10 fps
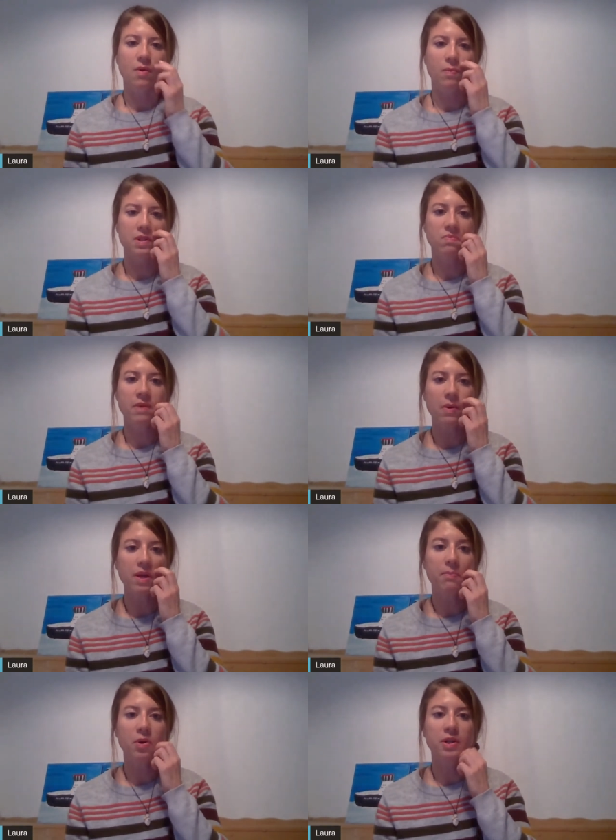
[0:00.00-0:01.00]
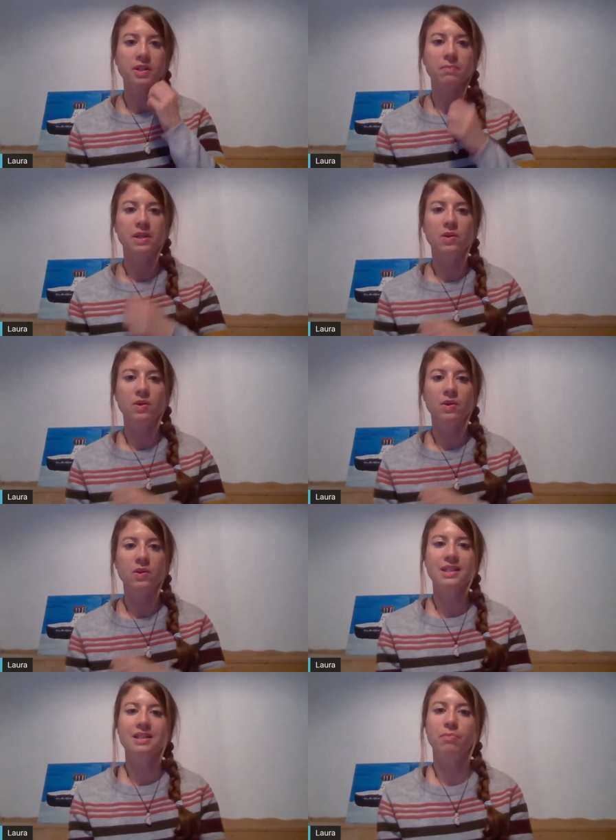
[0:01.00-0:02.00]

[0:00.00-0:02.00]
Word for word: was very important because it is